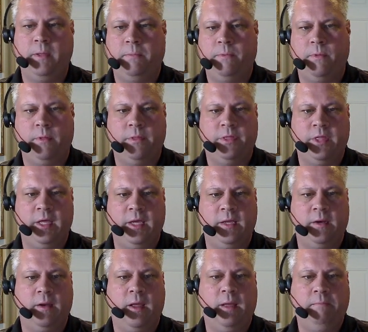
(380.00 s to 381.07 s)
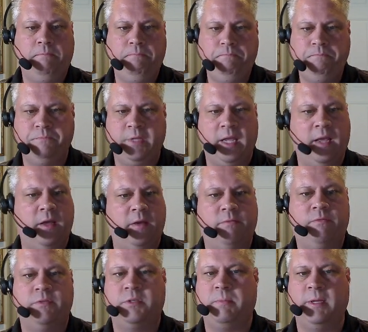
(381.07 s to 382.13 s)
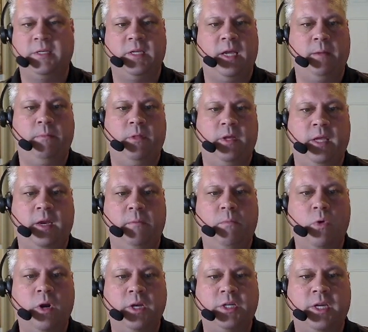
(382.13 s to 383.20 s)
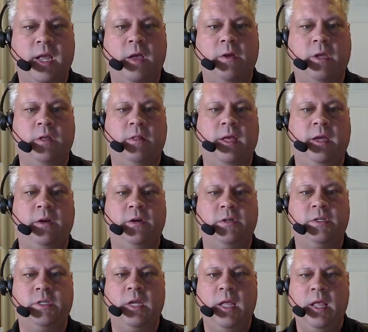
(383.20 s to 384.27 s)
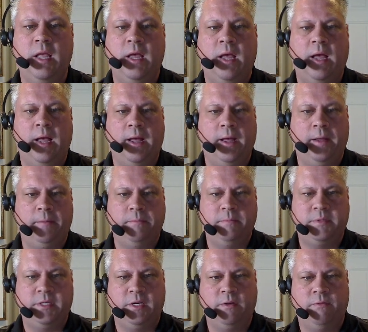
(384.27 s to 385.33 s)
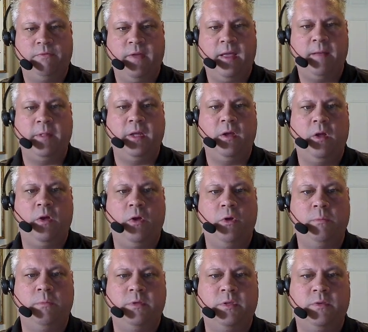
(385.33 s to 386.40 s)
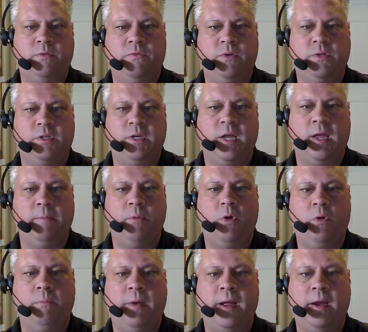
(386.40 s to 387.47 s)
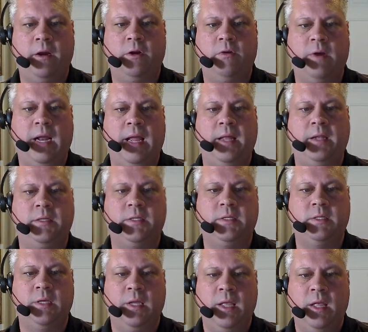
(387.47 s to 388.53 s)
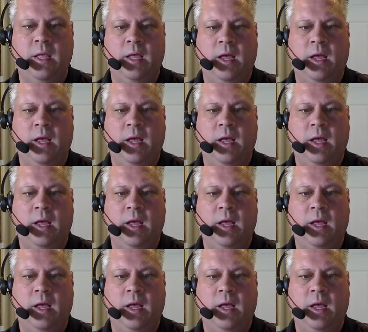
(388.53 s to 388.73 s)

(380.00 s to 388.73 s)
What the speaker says: people that have spent time looking at mortgage calculators, single family homes, first time home buyer grants,